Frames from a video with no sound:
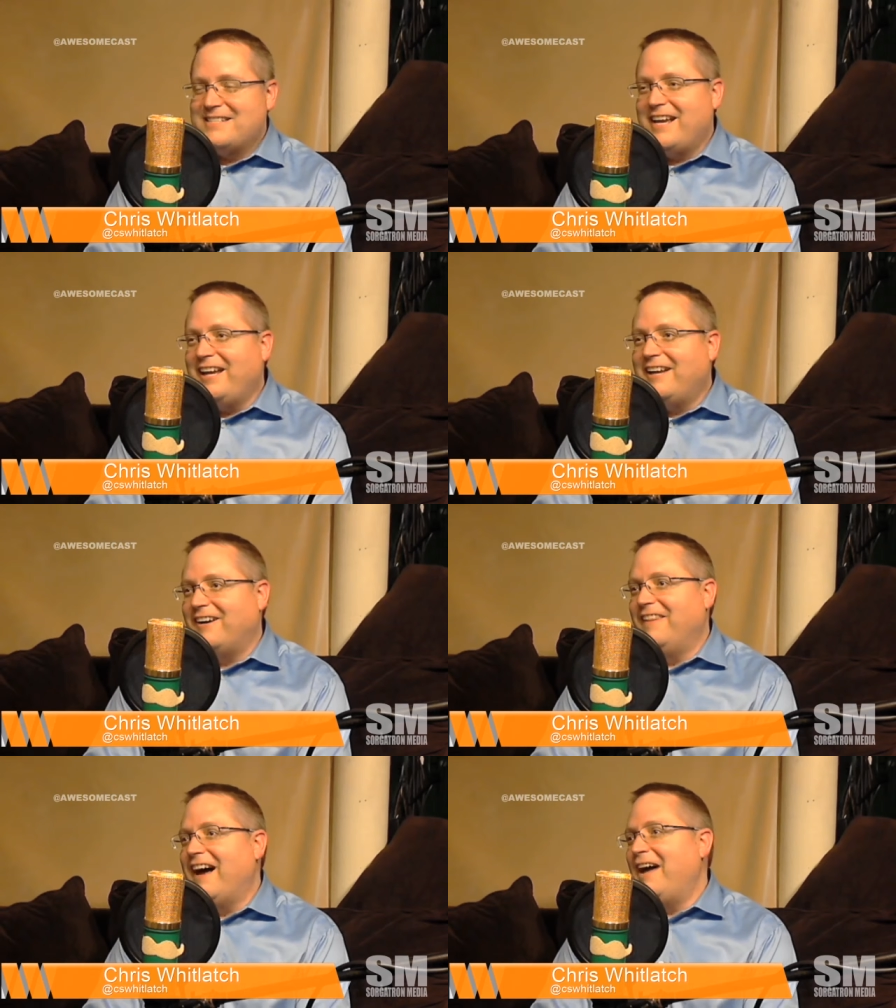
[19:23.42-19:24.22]
take
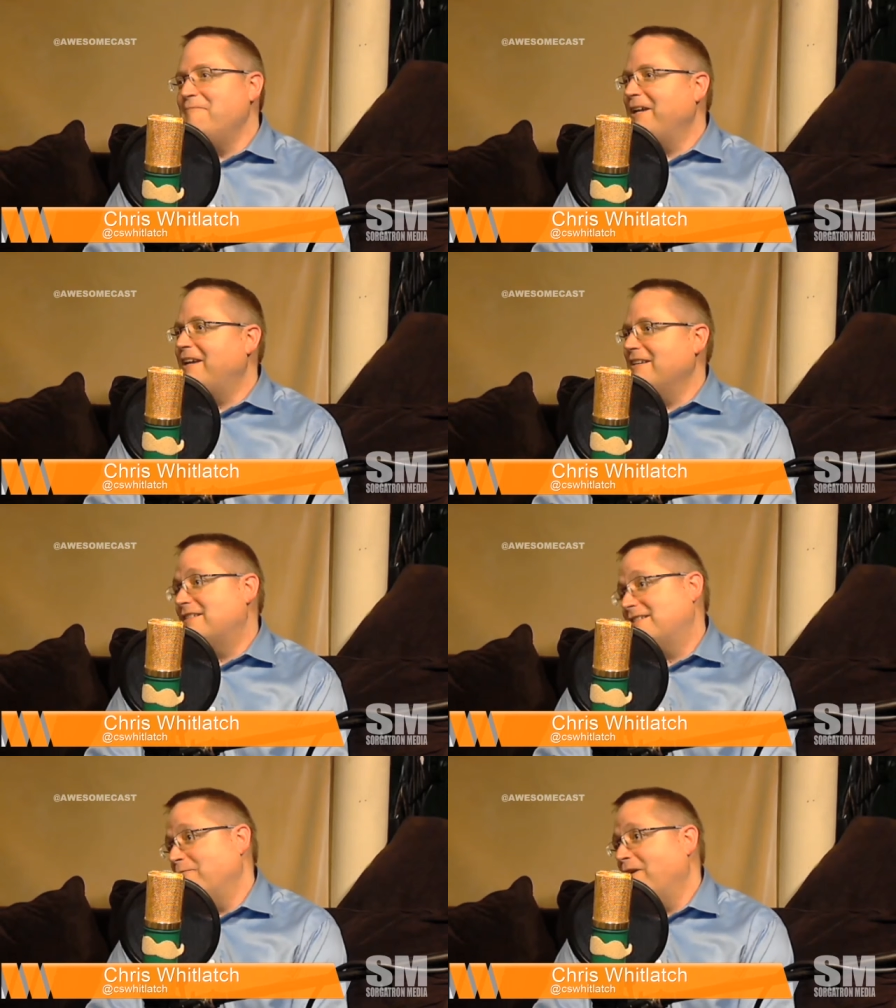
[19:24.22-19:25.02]
on that
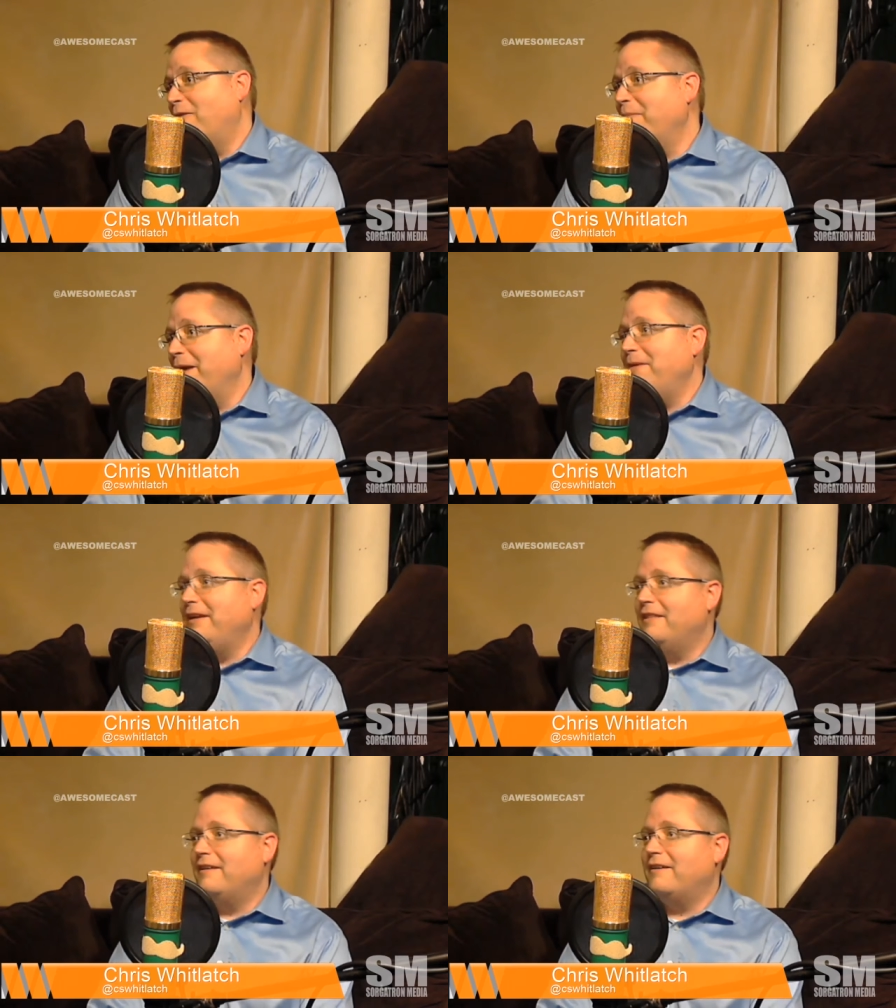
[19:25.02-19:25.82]
because, well,
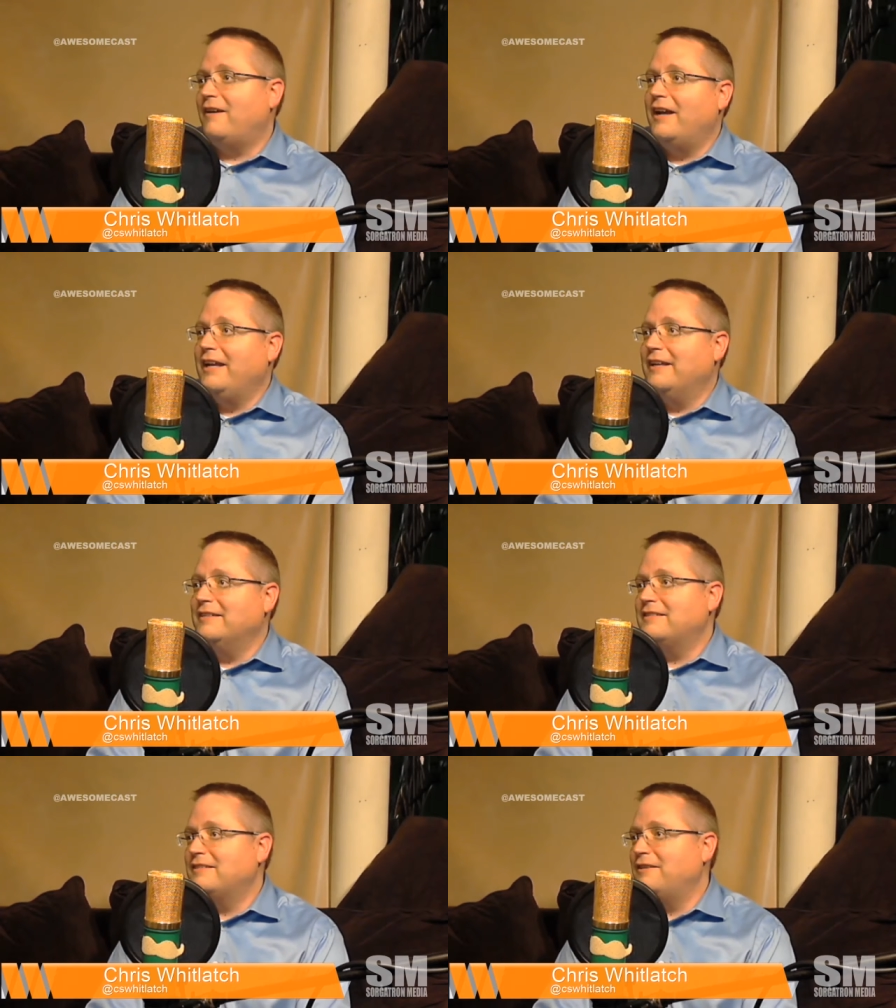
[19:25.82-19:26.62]
maybe their
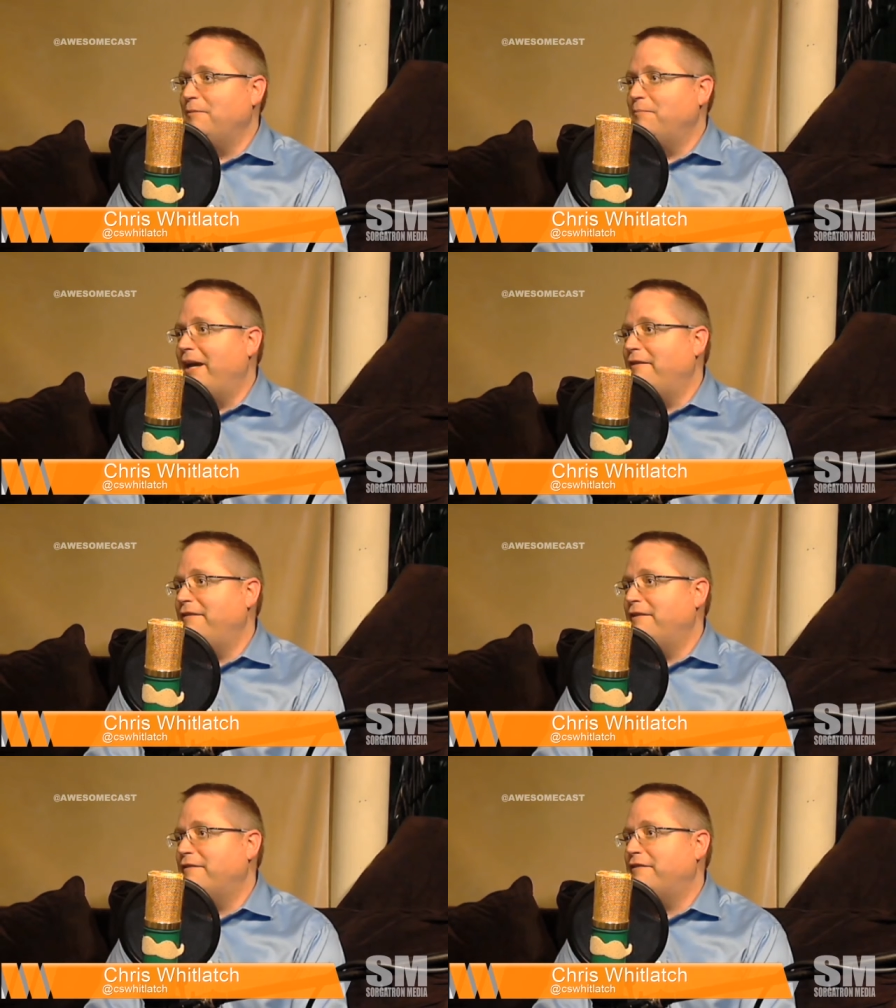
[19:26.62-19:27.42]
audience could benefit